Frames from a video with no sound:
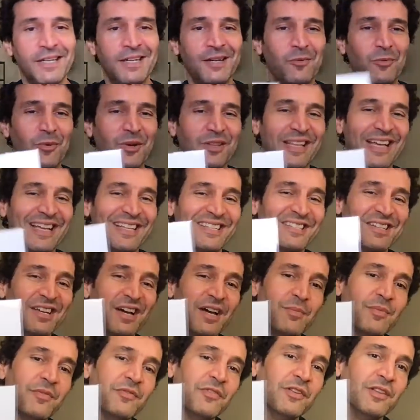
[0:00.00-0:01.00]
One last
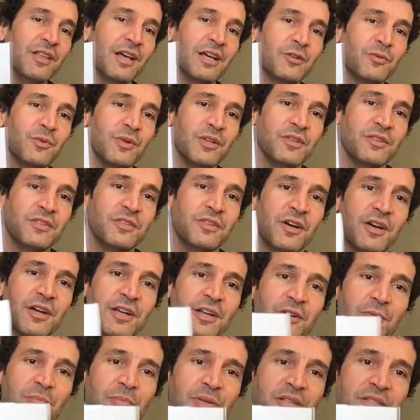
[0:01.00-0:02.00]
time, if you liked what you saw
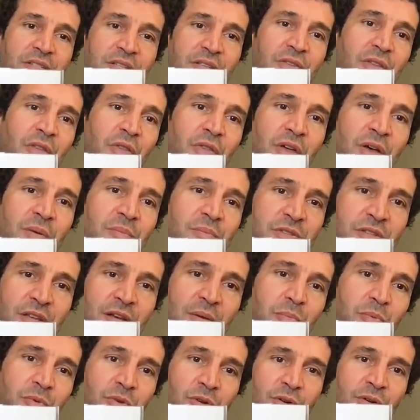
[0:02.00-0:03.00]
here, please hit the thumbs
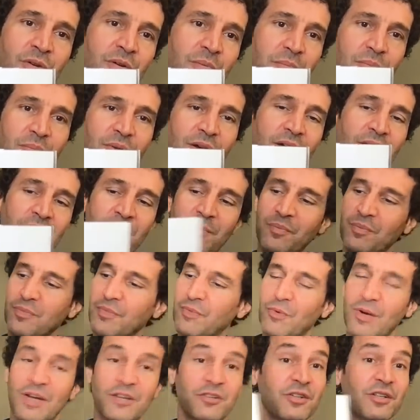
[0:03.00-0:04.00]
up. We're
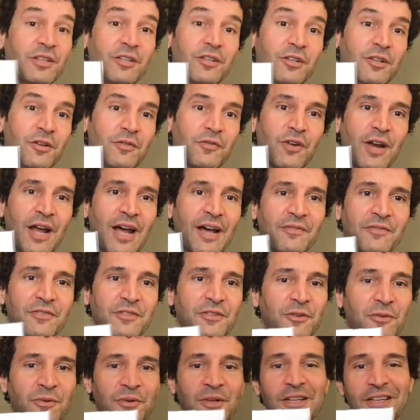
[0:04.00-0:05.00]
actually a little over half,
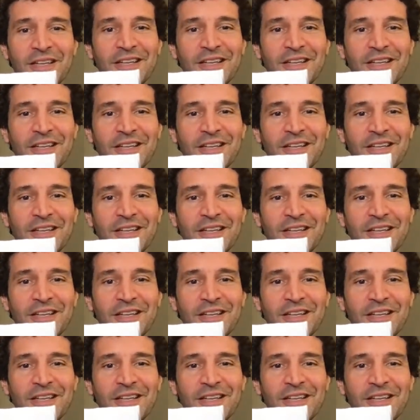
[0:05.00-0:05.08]
so